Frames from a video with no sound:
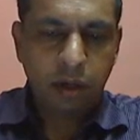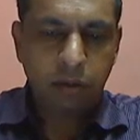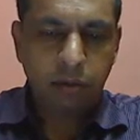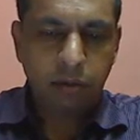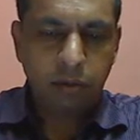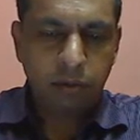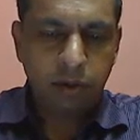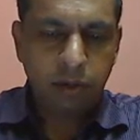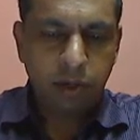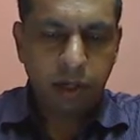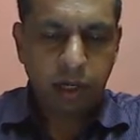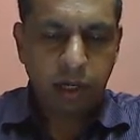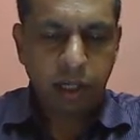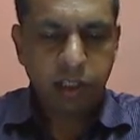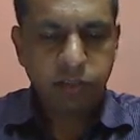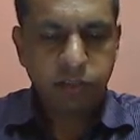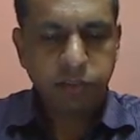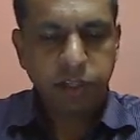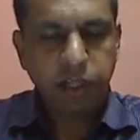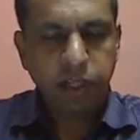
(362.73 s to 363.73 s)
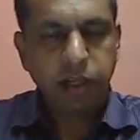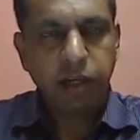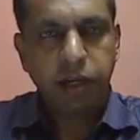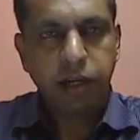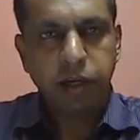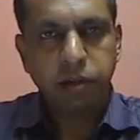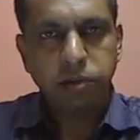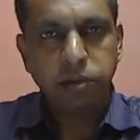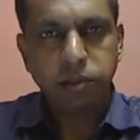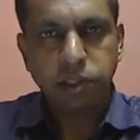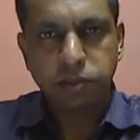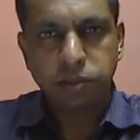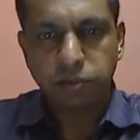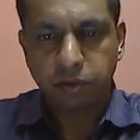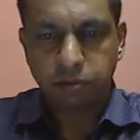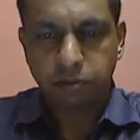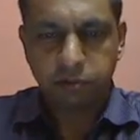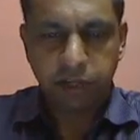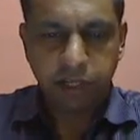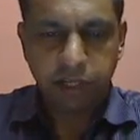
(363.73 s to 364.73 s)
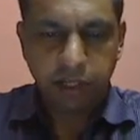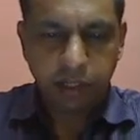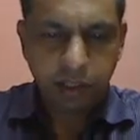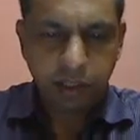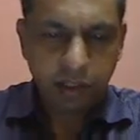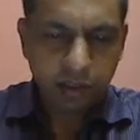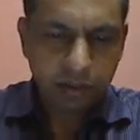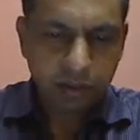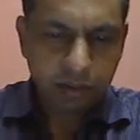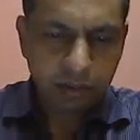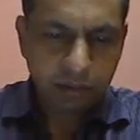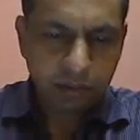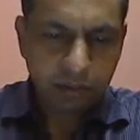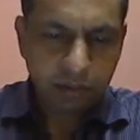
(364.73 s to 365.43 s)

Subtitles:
Now as Vi reduces from VDD,